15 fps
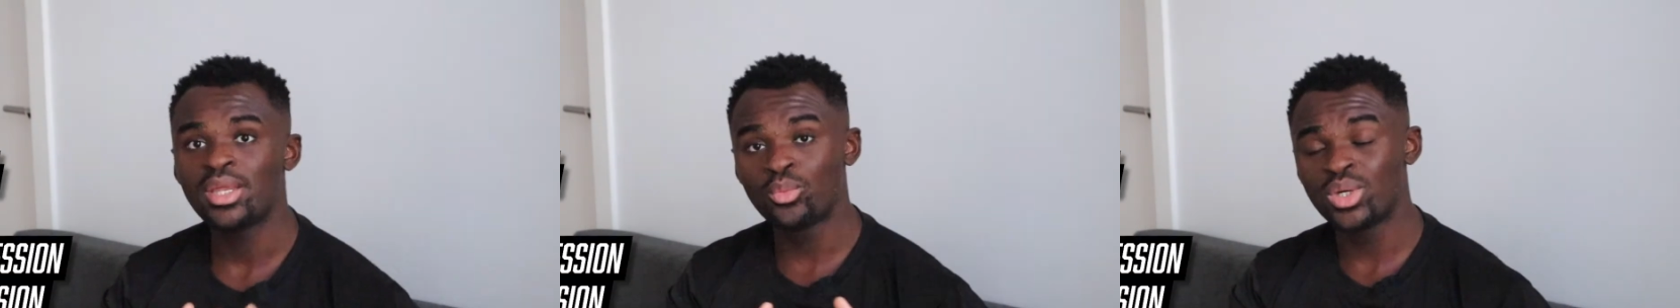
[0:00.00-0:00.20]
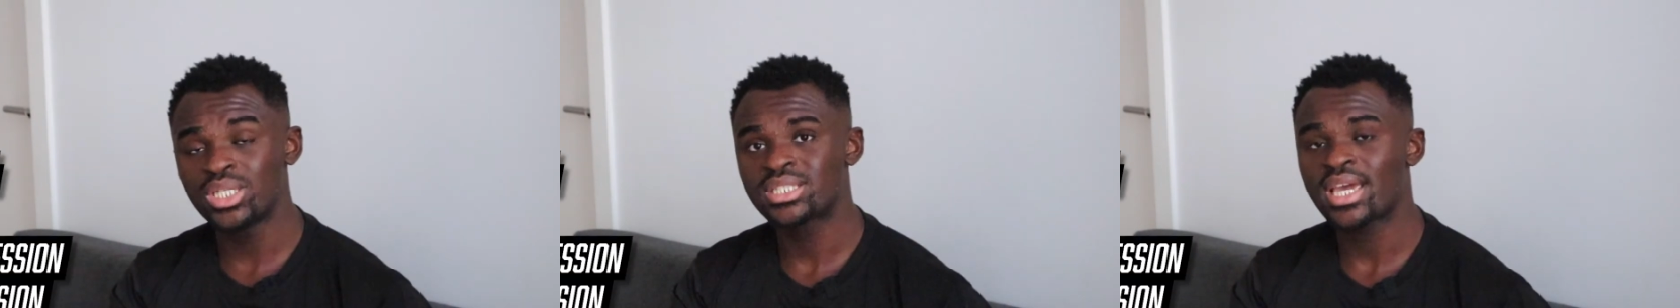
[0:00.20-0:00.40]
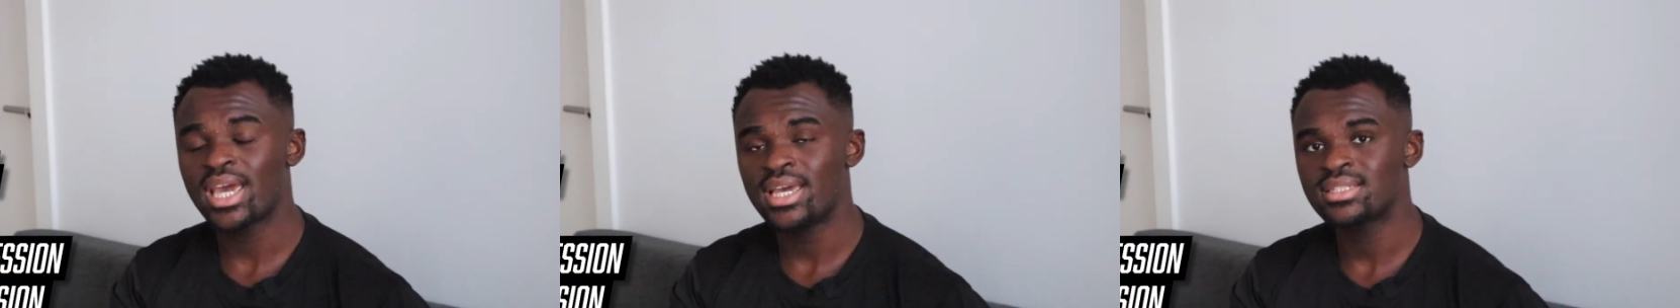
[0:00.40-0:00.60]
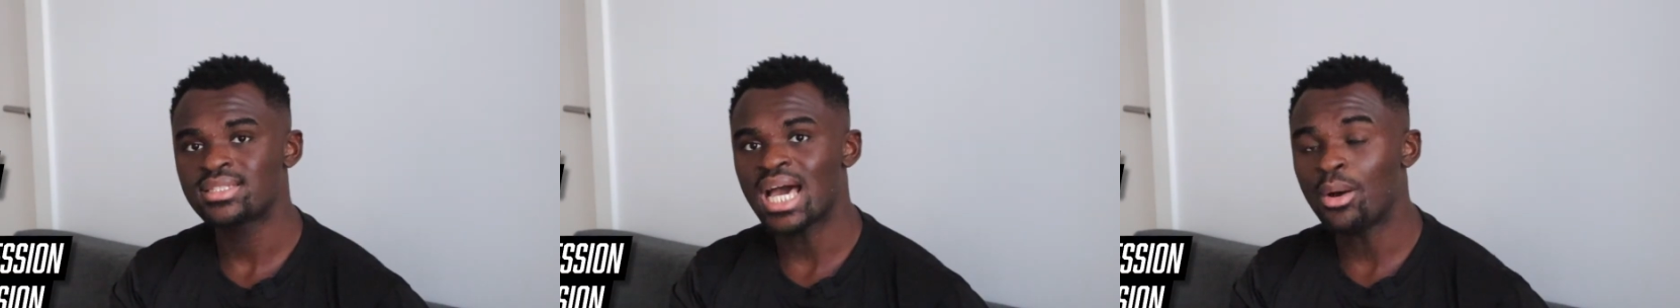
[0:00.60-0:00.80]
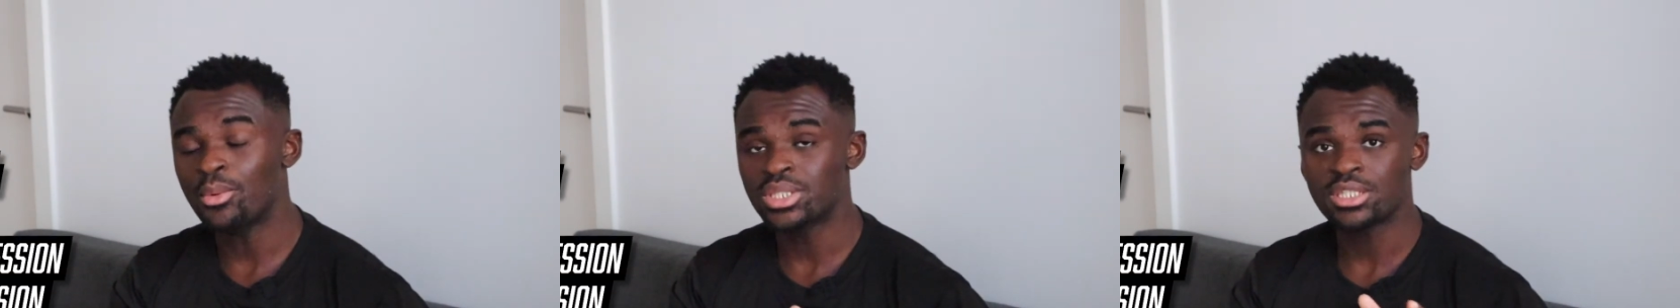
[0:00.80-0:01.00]
in which
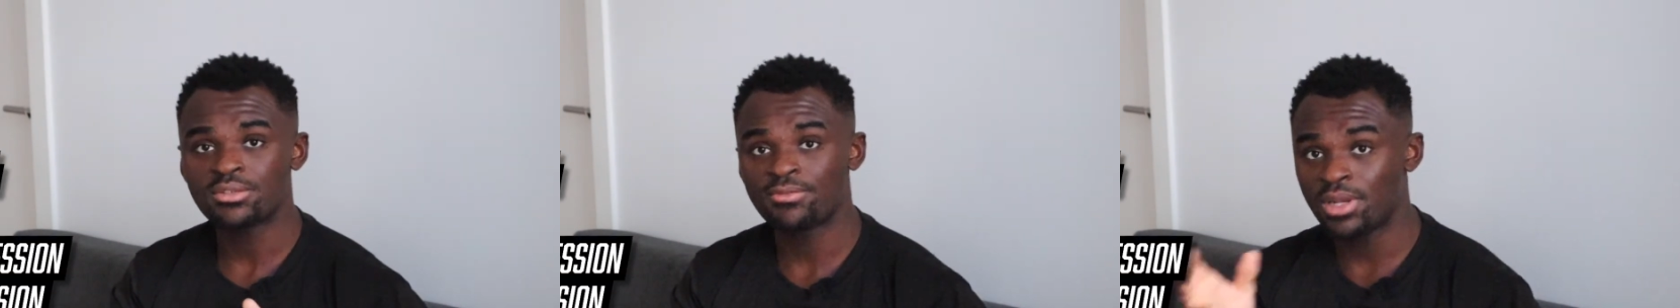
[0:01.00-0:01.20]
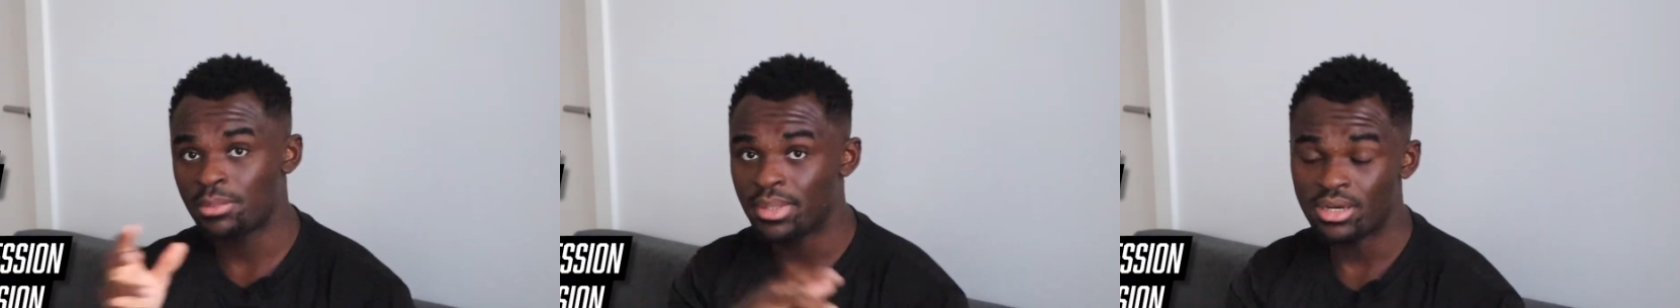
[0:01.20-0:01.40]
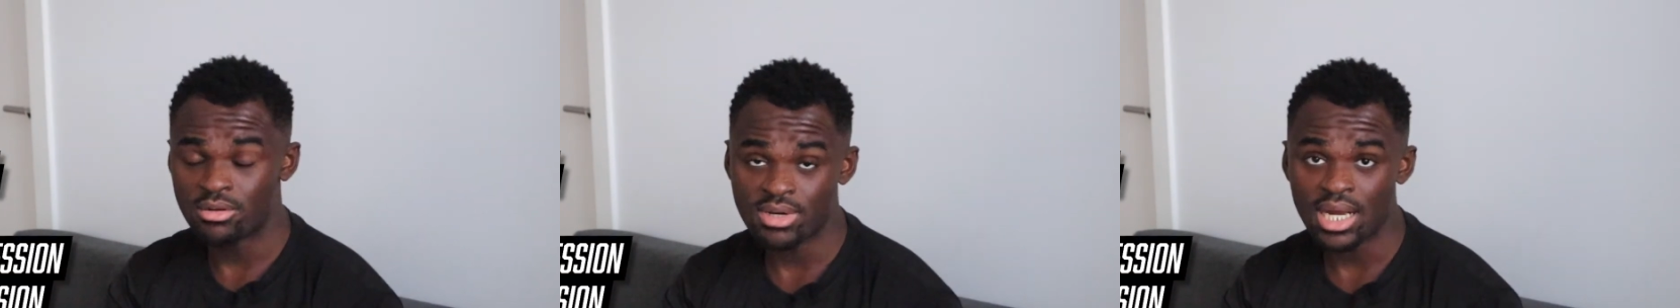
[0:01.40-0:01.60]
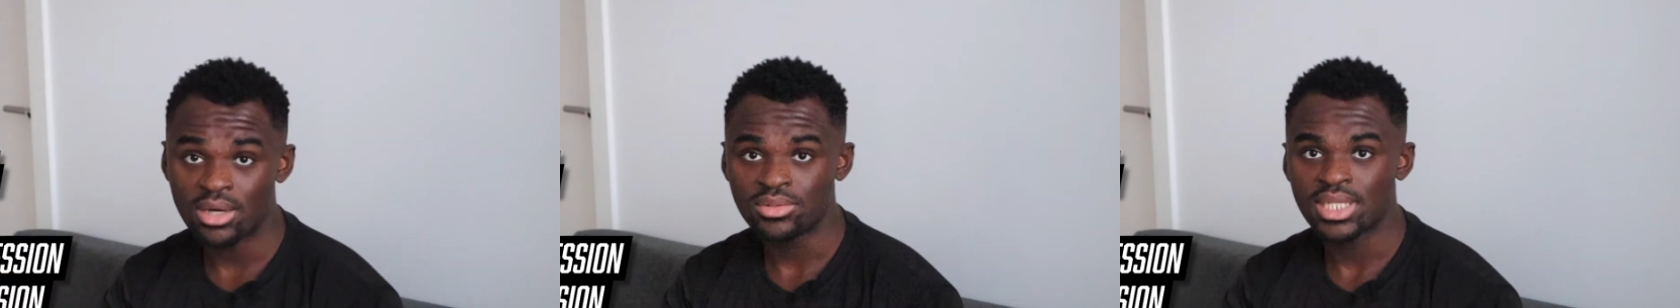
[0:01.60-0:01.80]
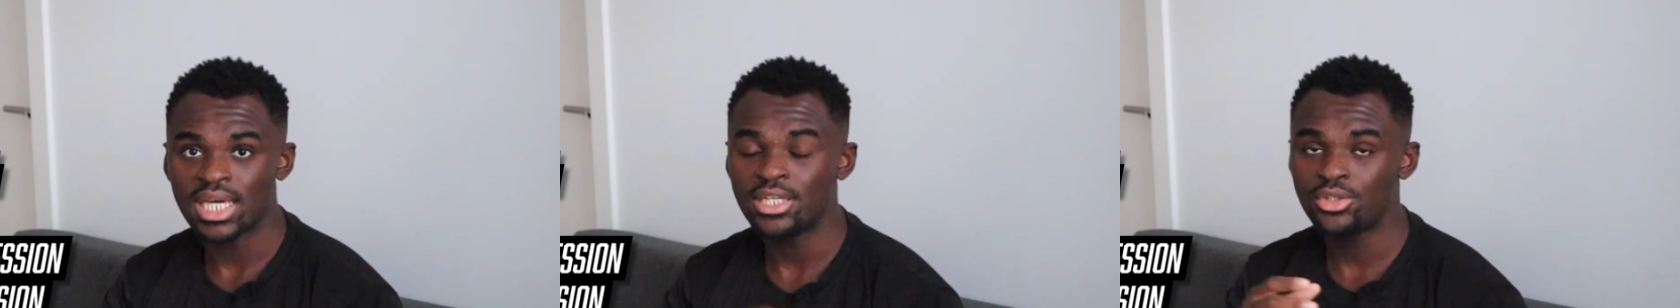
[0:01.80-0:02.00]
case I would just flip it
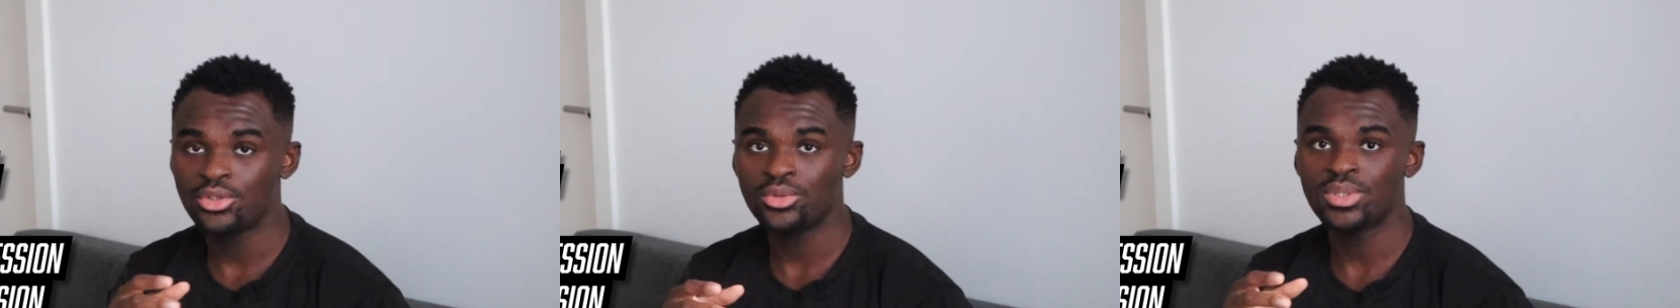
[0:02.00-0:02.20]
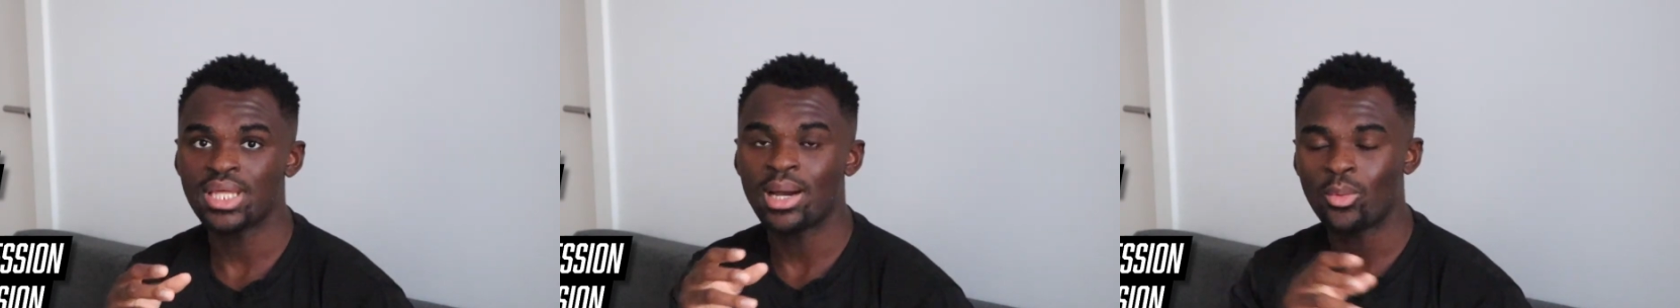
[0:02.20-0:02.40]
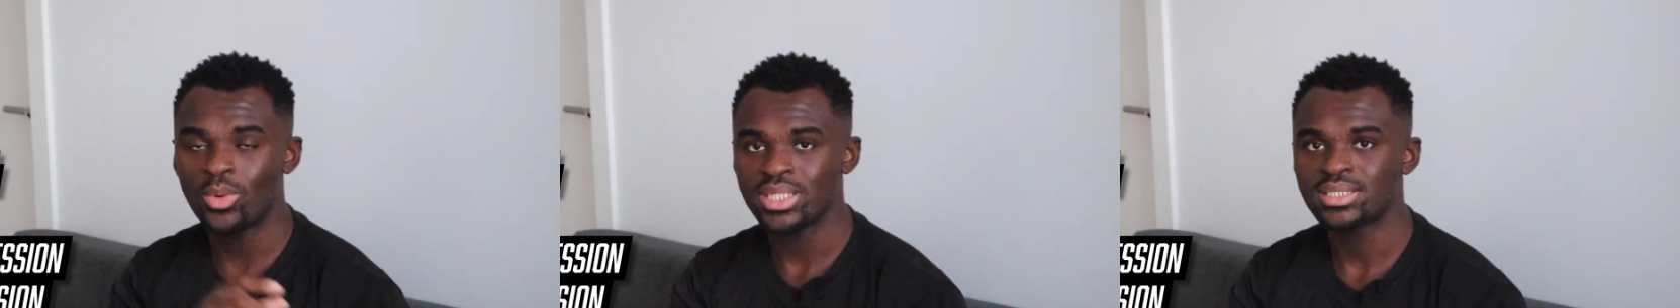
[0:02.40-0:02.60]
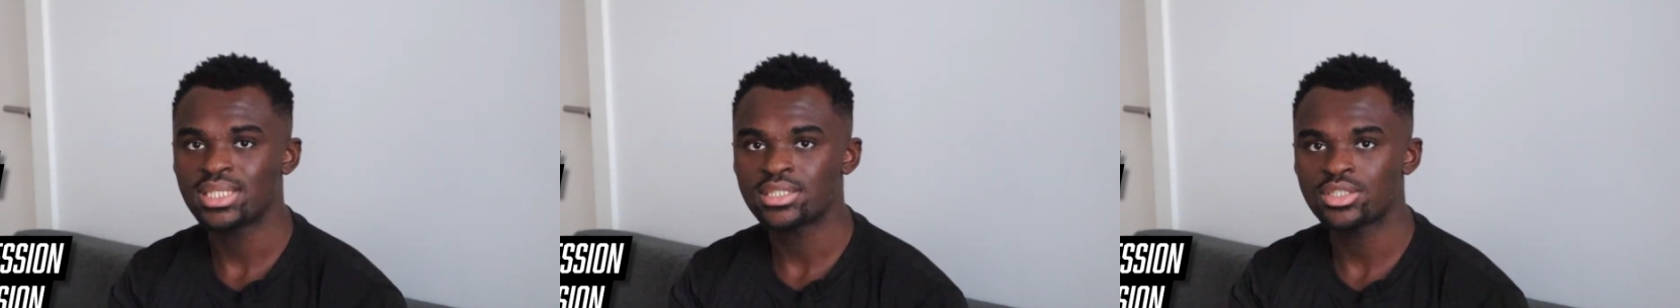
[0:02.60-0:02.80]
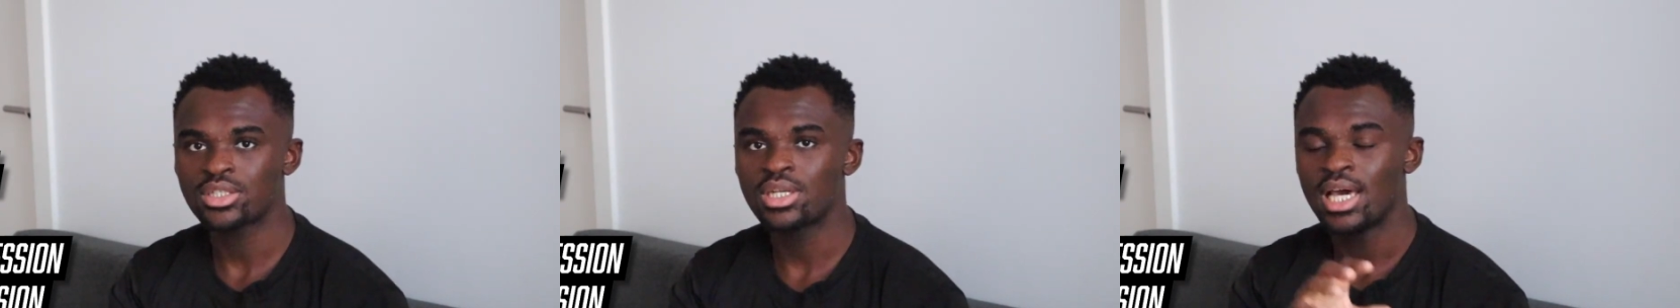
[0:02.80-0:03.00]
around and do that weight
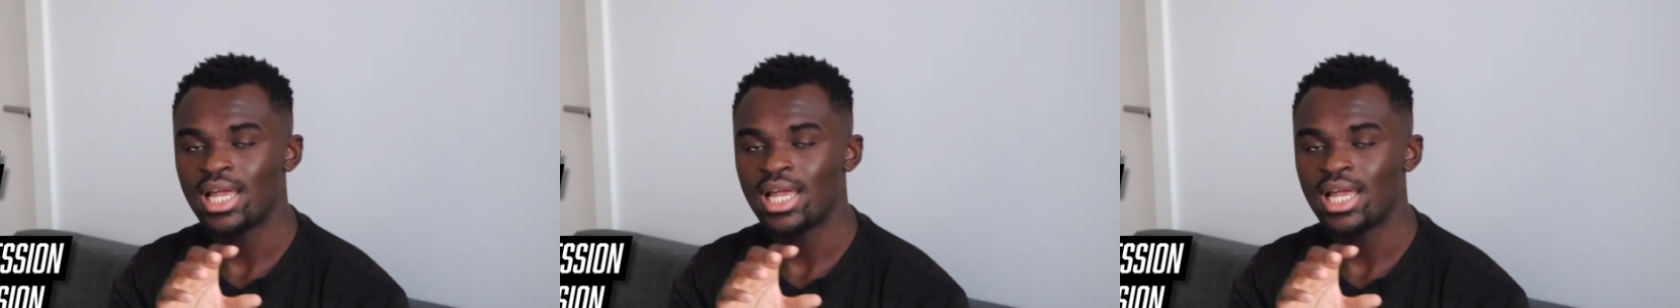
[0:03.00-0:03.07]
session